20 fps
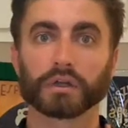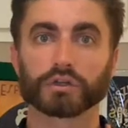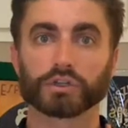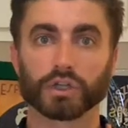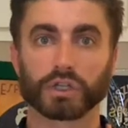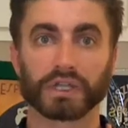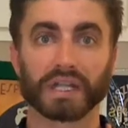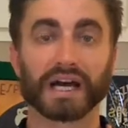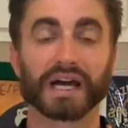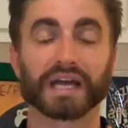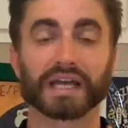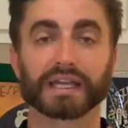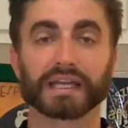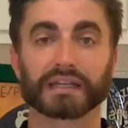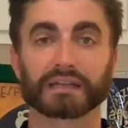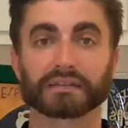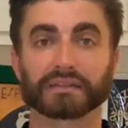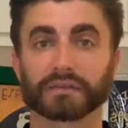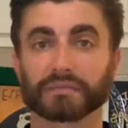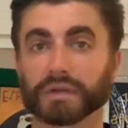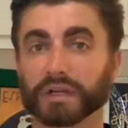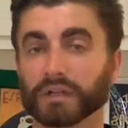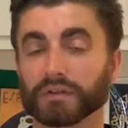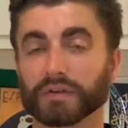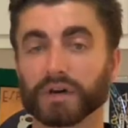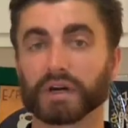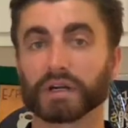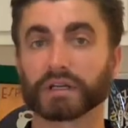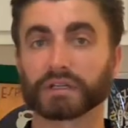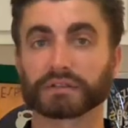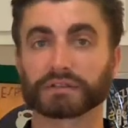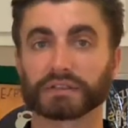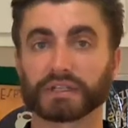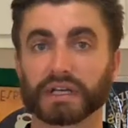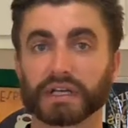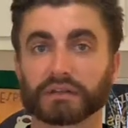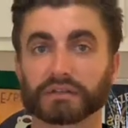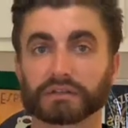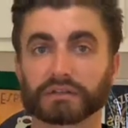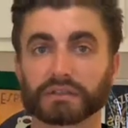July. It's the middle of August
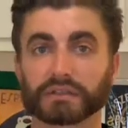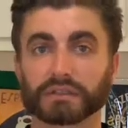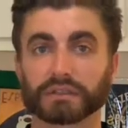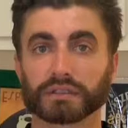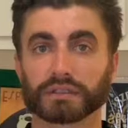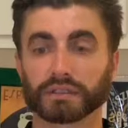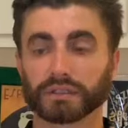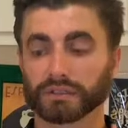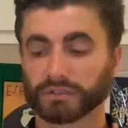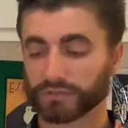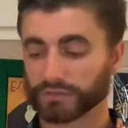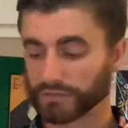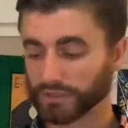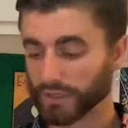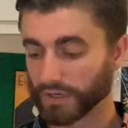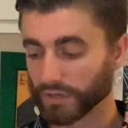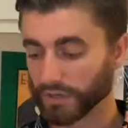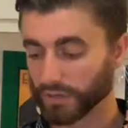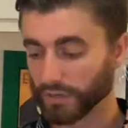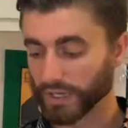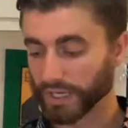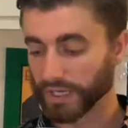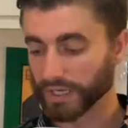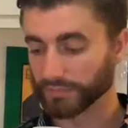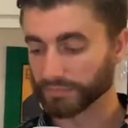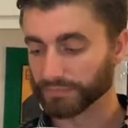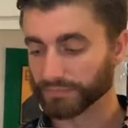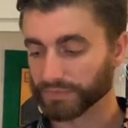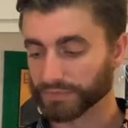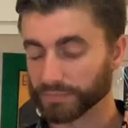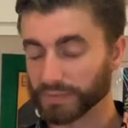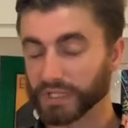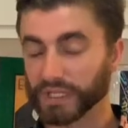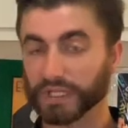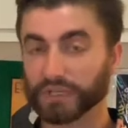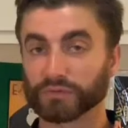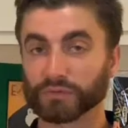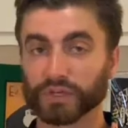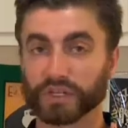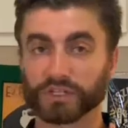now. So
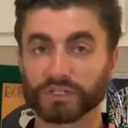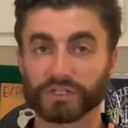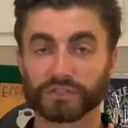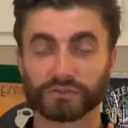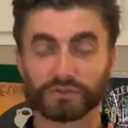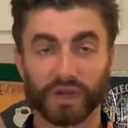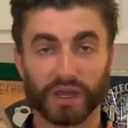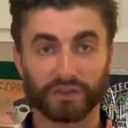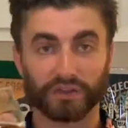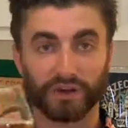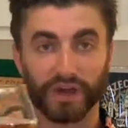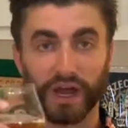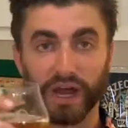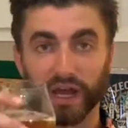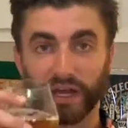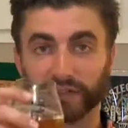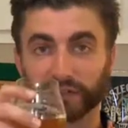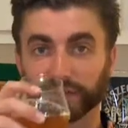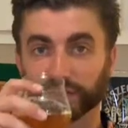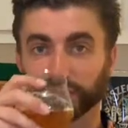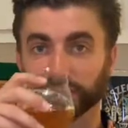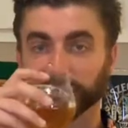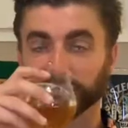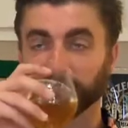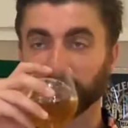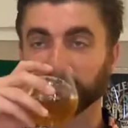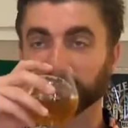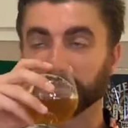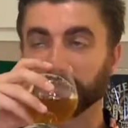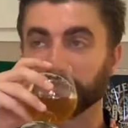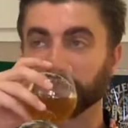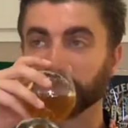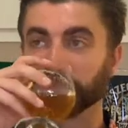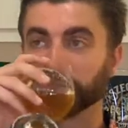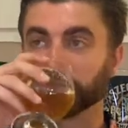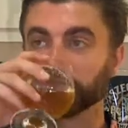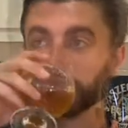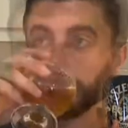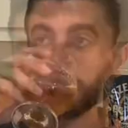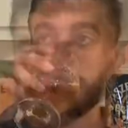speaking of which, it's rather hot, so it's time to take
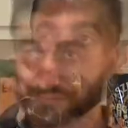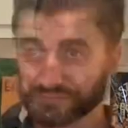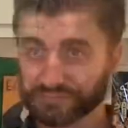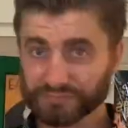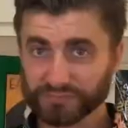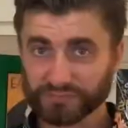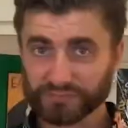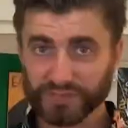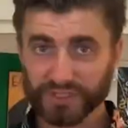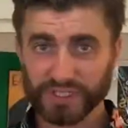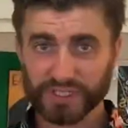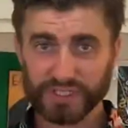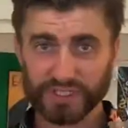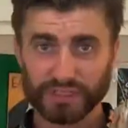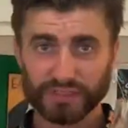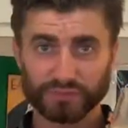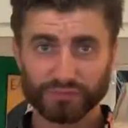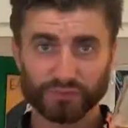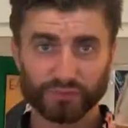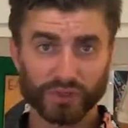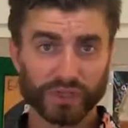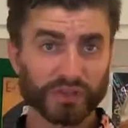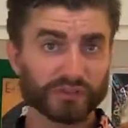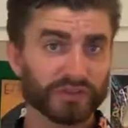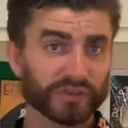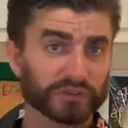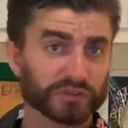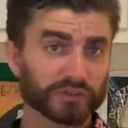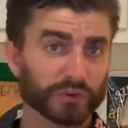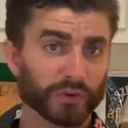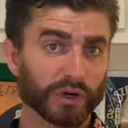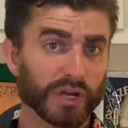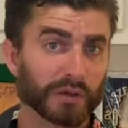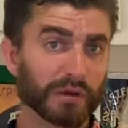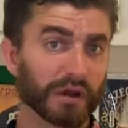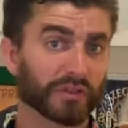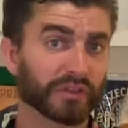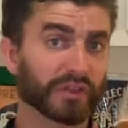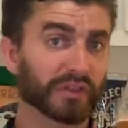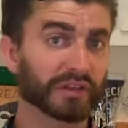another drink. Really fun story
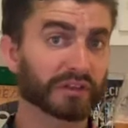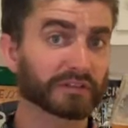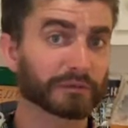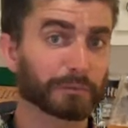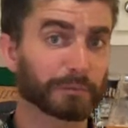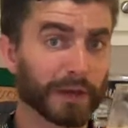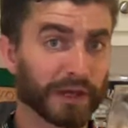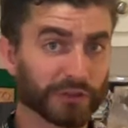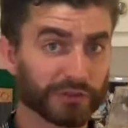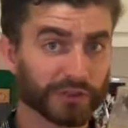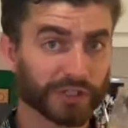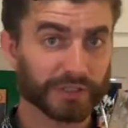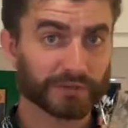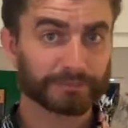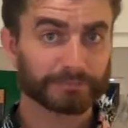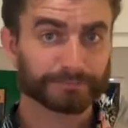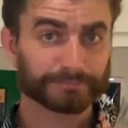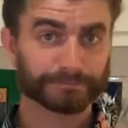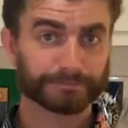about this Belgian